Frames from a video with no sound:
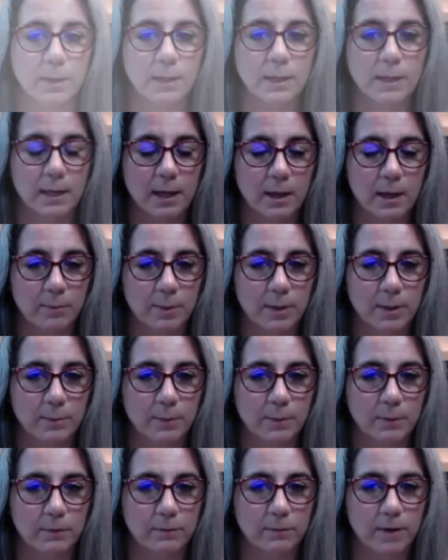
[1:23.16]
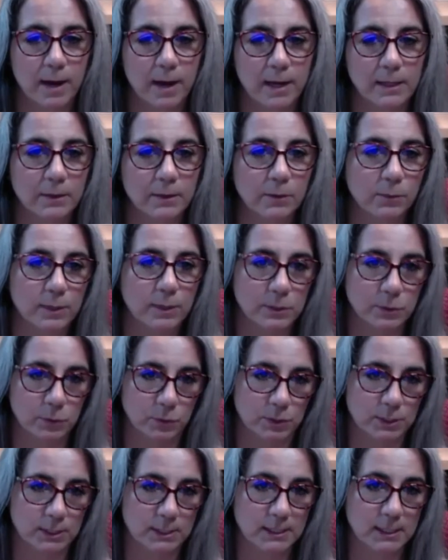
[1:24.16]
can help people find the
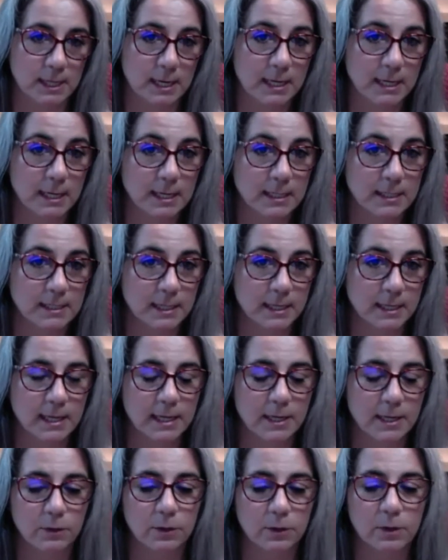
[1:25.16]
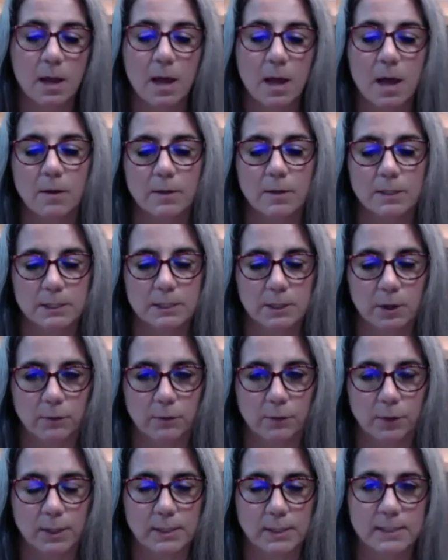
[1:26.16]
resources they need to heal. So
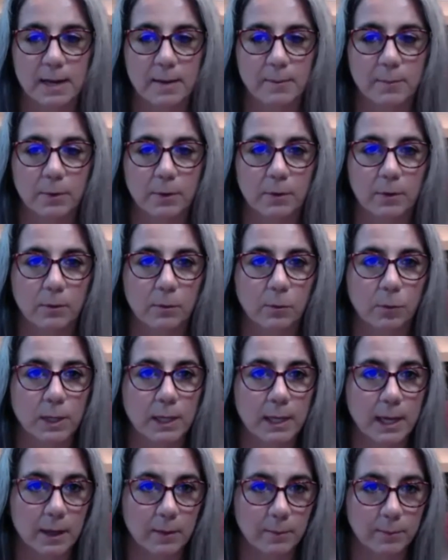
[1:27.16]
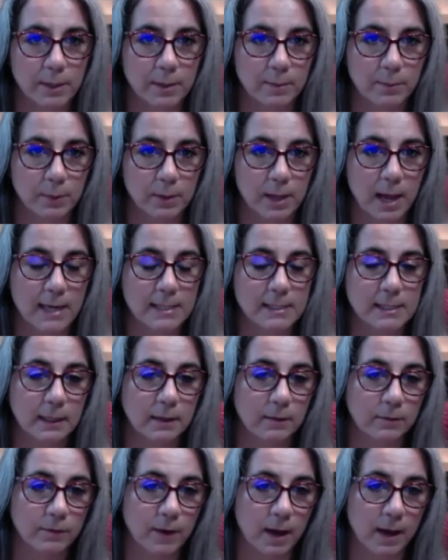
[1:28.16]
for example, we help people
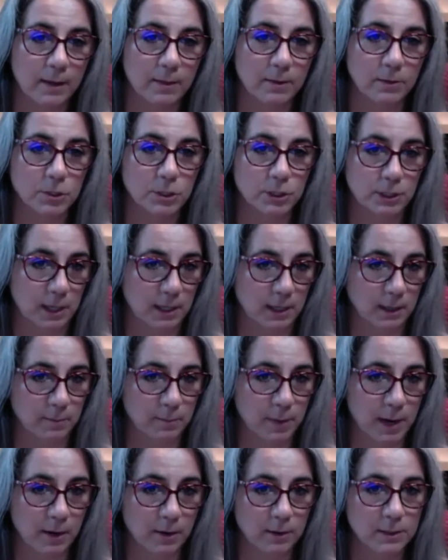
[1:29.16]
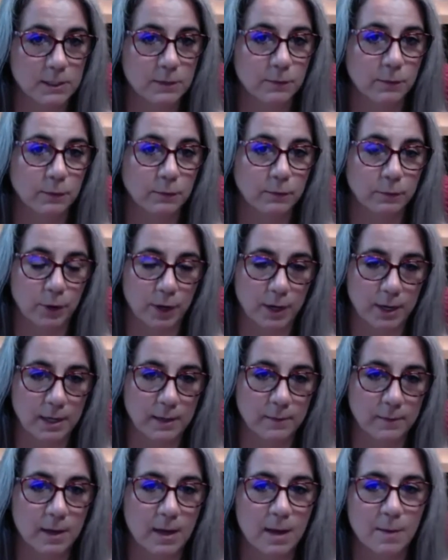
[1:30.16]
identify their genetic parents for free,
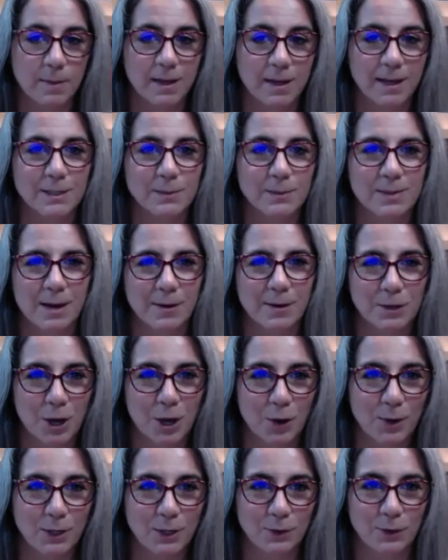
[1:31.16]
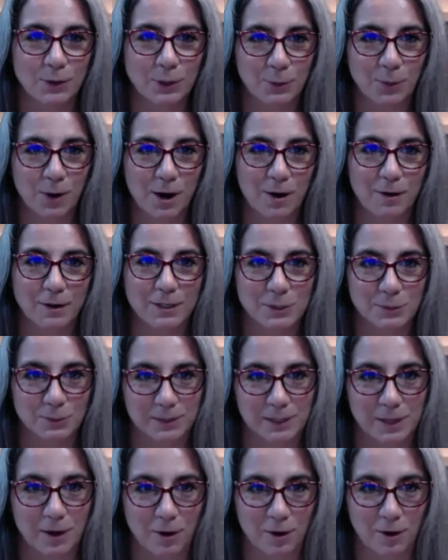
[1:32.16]
because without knowing who you are, it's
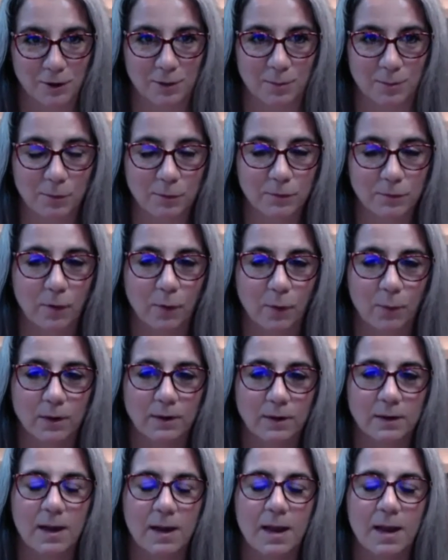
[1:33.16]
really hard to move forward.